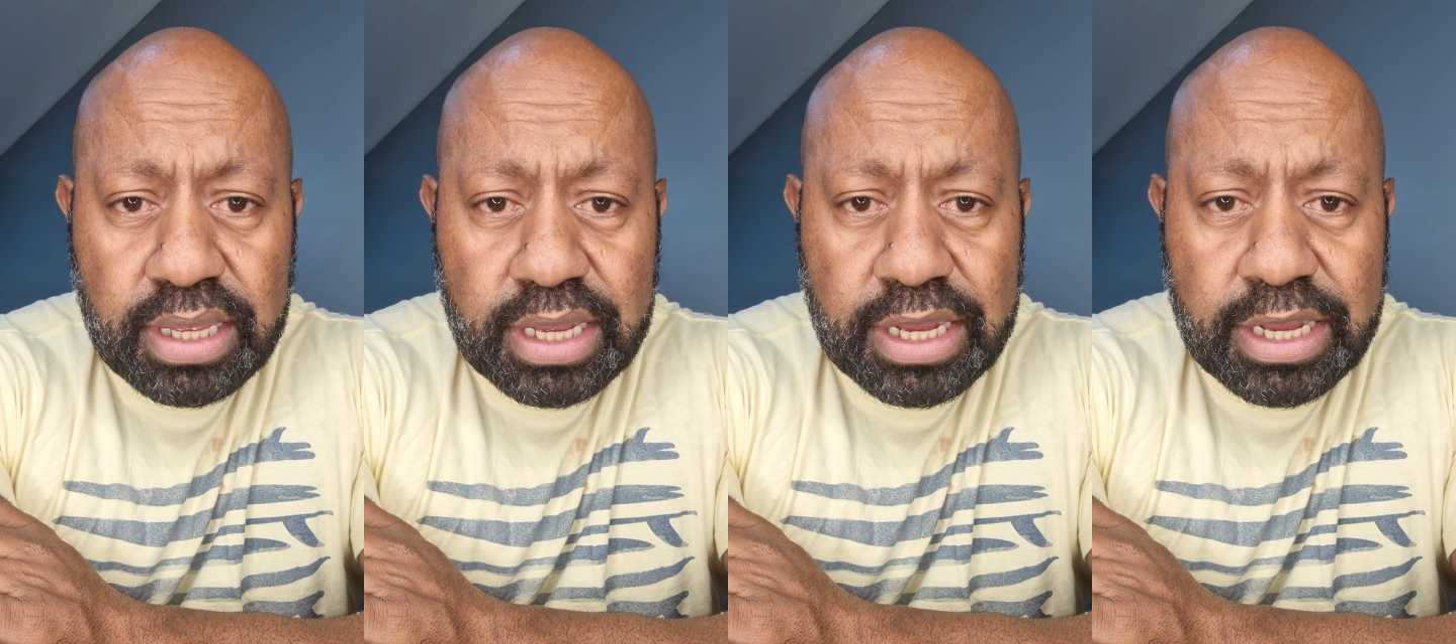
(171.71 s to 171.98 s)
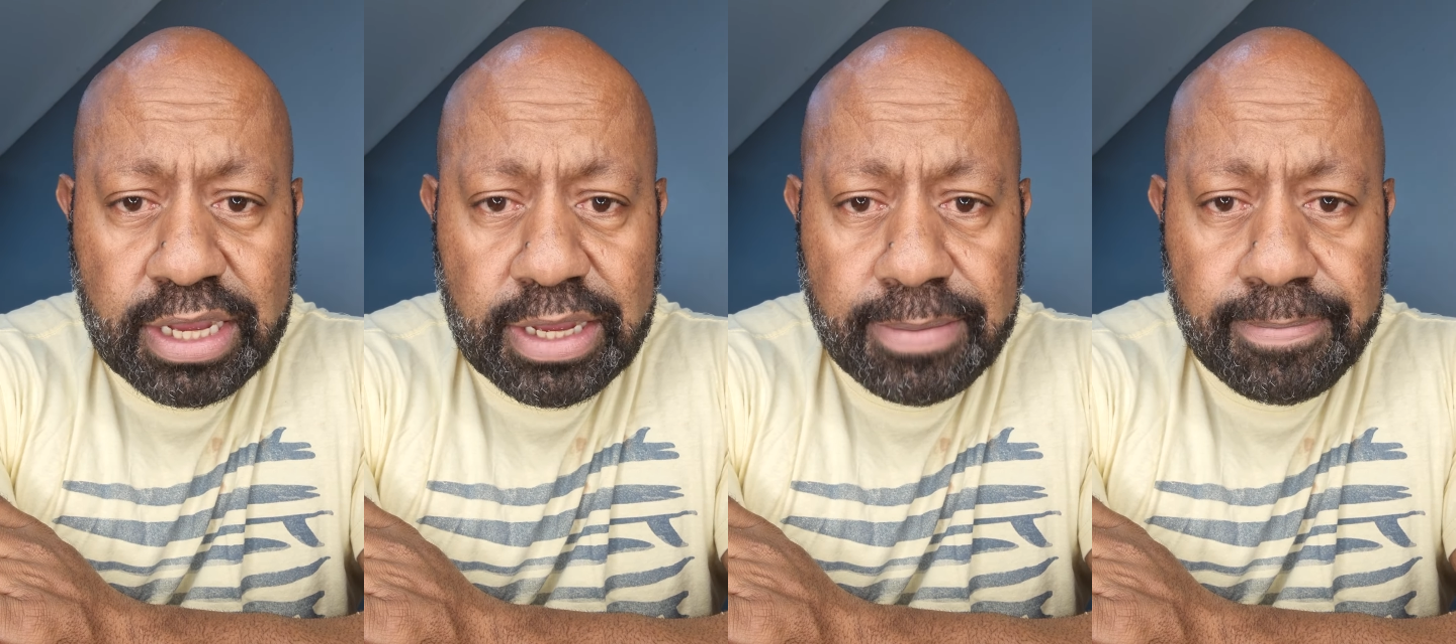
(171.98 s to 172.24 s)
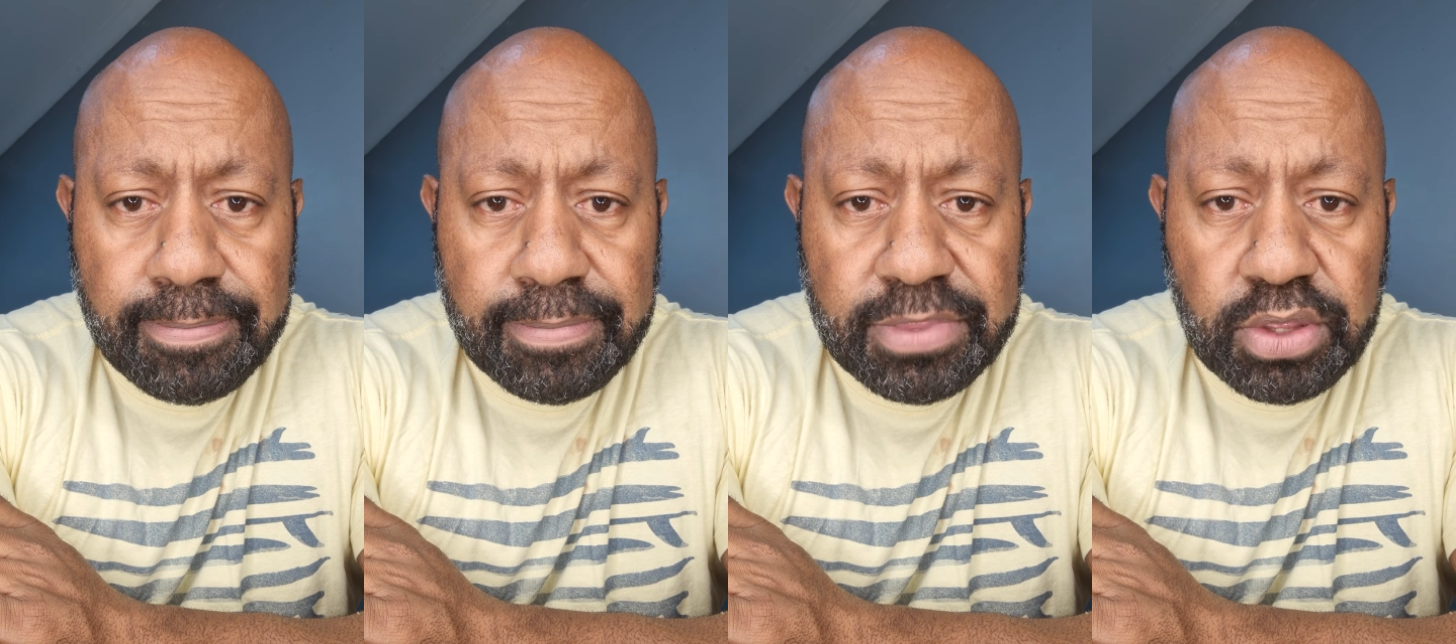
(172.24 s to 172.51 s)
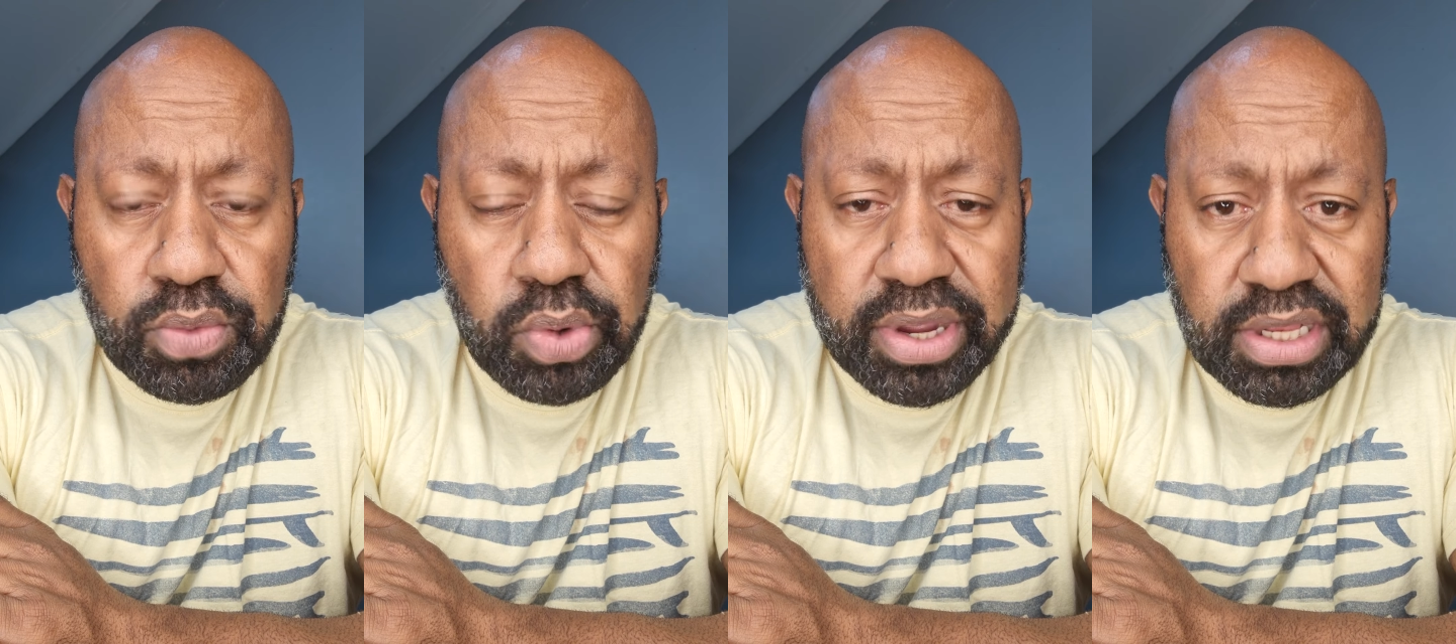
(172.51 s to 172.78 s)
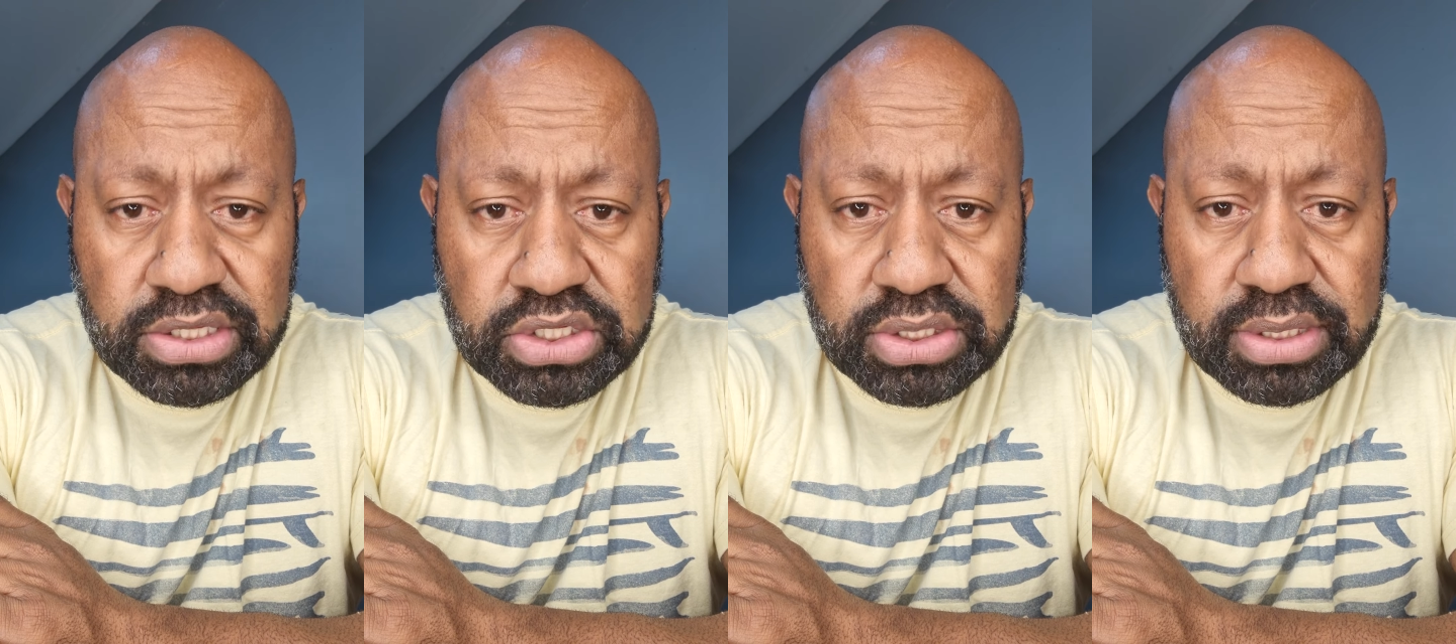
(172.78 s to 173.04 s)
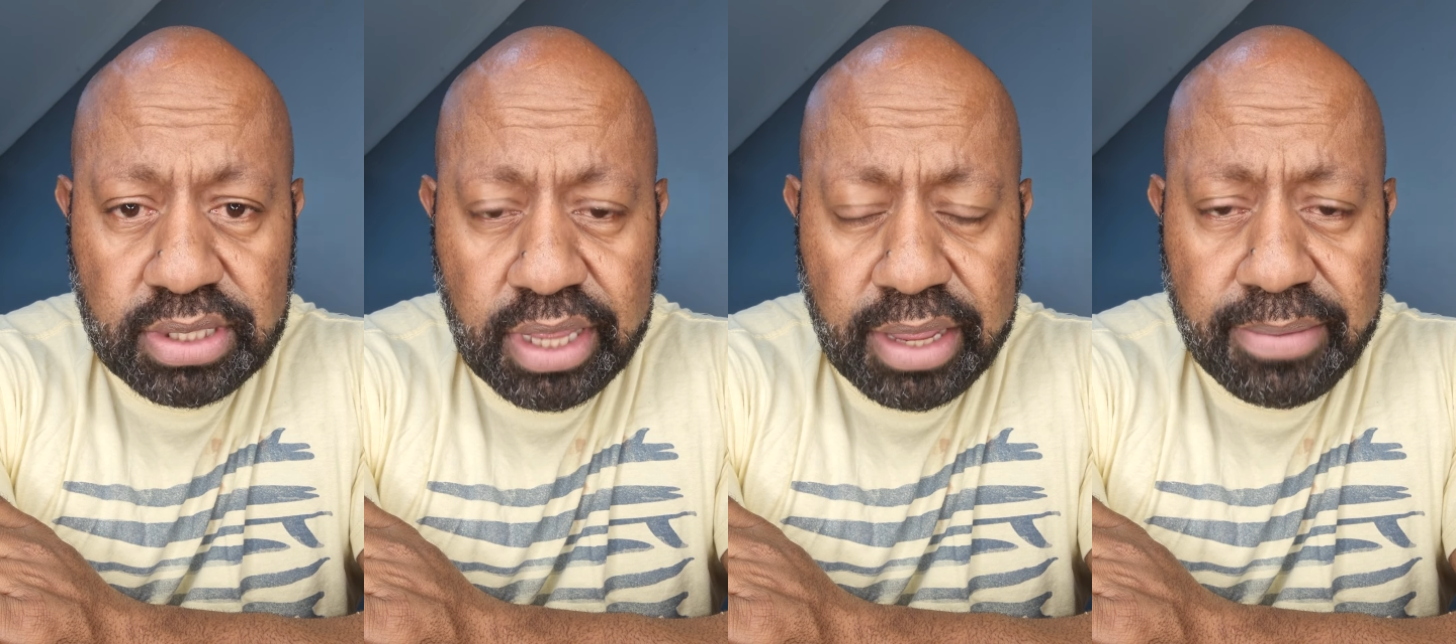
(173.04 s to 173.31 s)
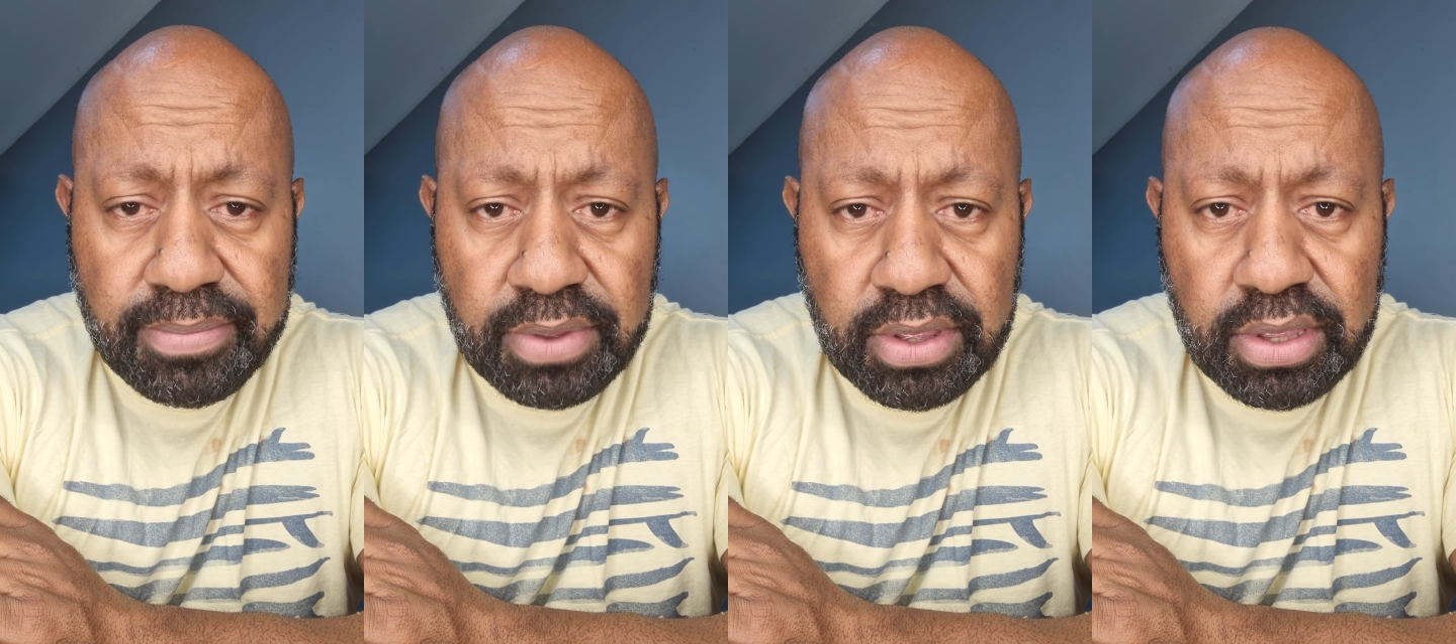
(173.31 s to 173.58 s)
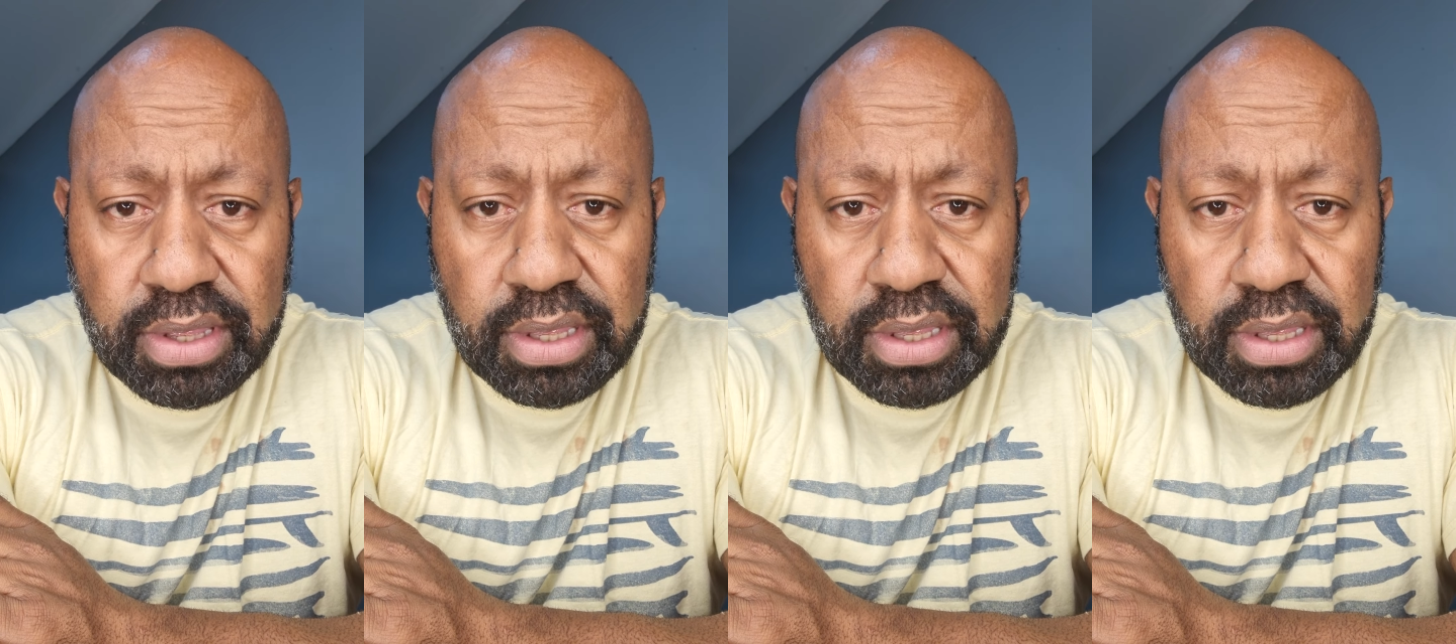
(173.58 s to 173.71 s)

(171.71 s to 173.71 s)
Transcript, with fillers: um, the Wales game,